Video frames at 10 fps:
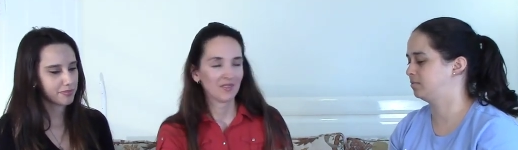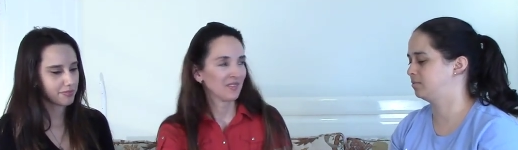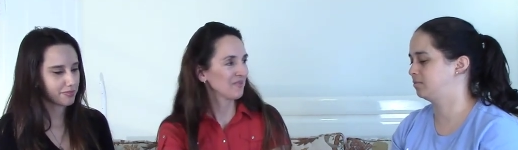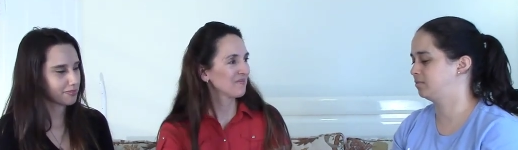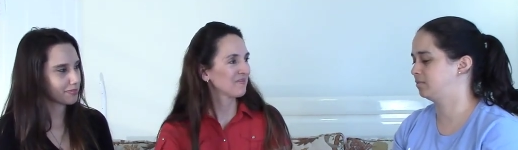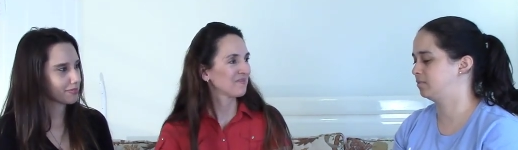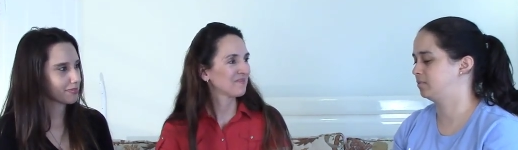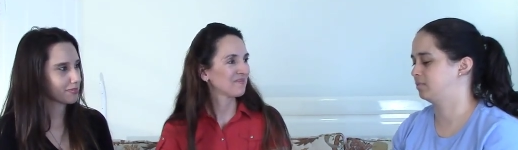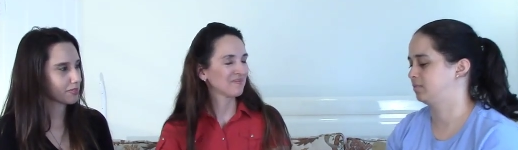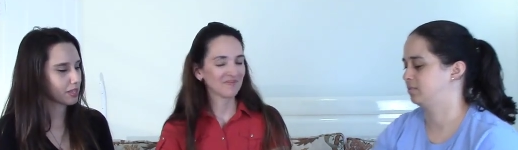
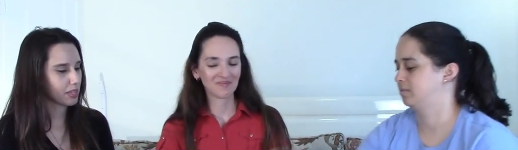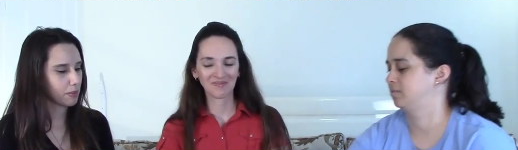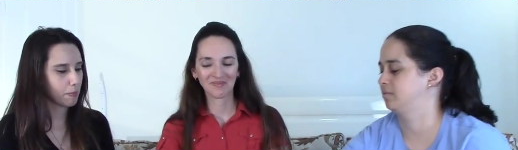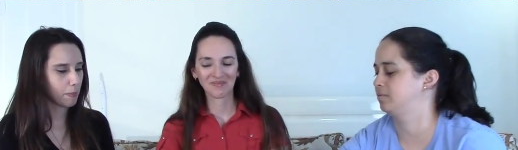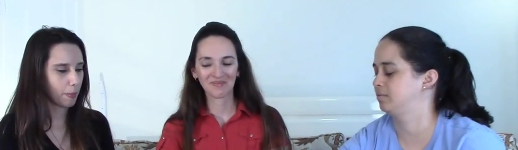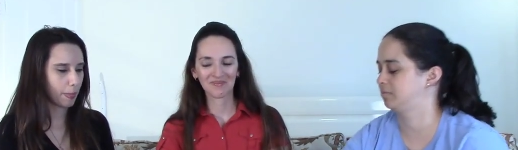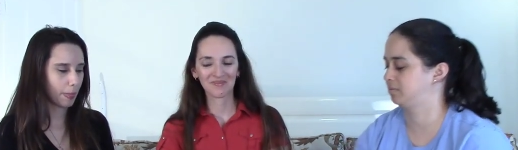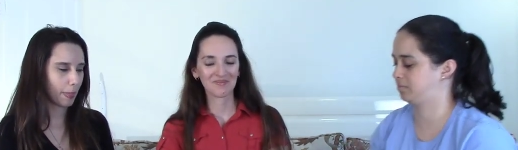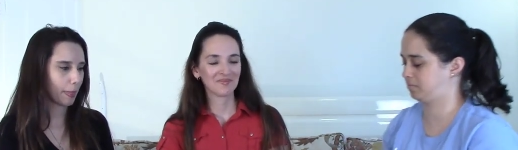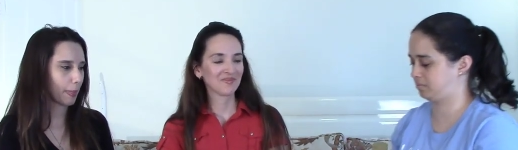
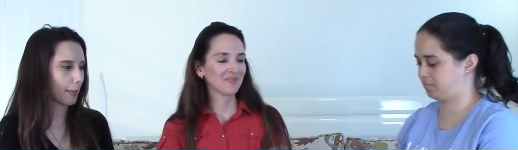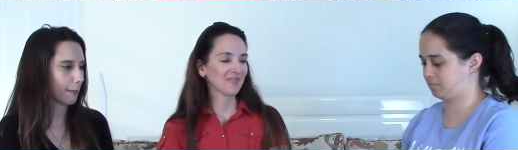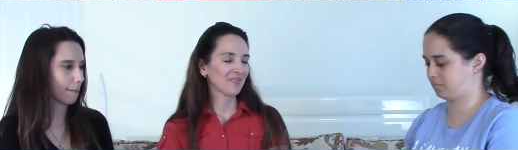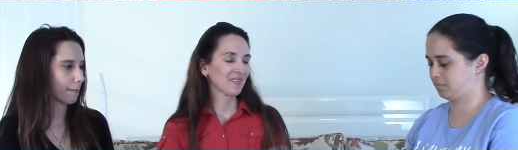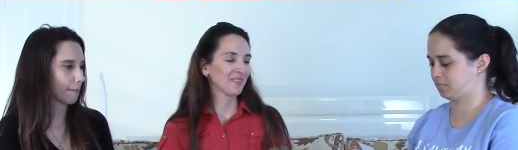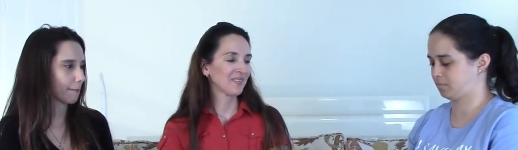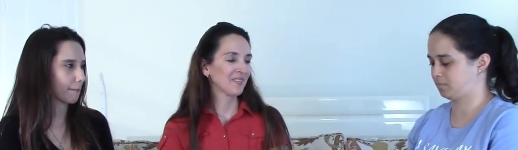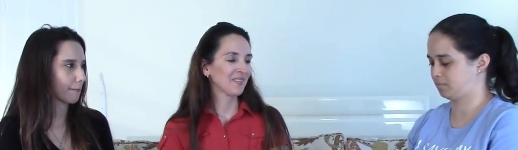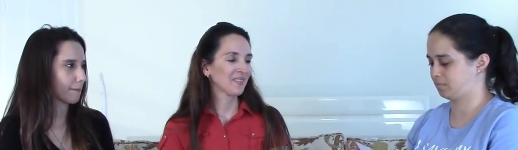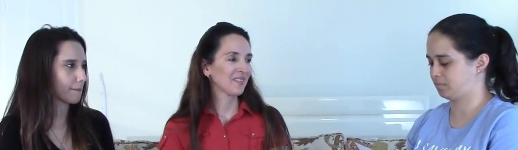
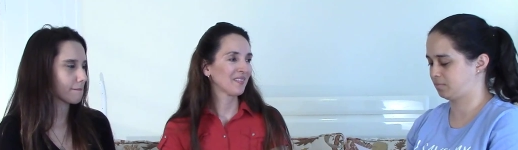(silence)